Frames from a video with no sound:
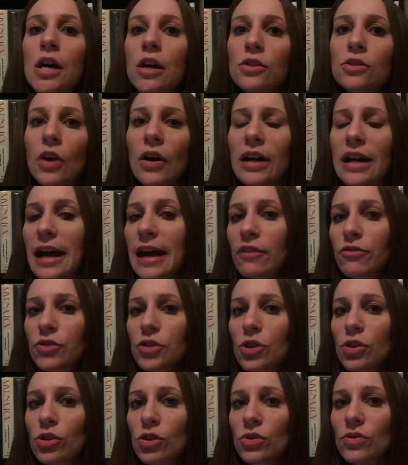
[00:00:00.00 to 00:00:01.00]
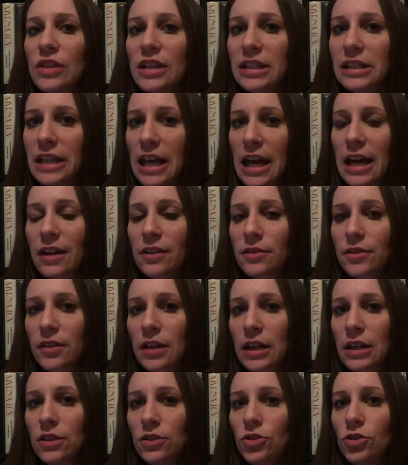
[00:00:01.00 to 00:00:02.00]
So after they dance
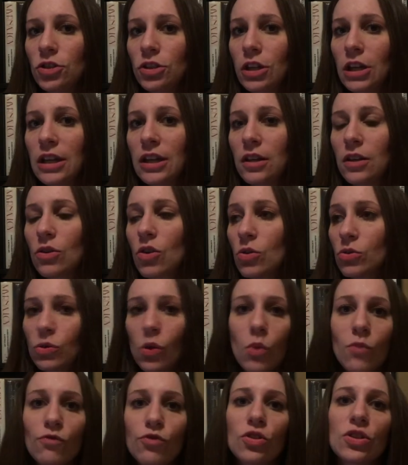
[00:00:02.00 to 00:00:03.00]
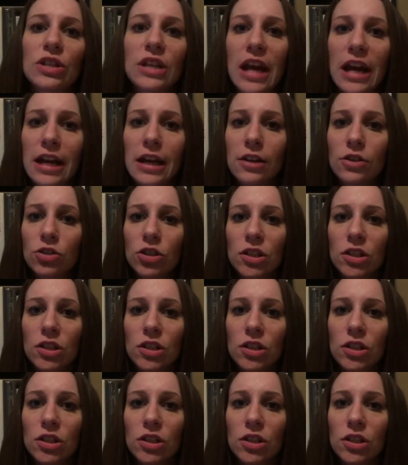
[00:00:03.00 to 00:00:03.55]
and she goes home for the night,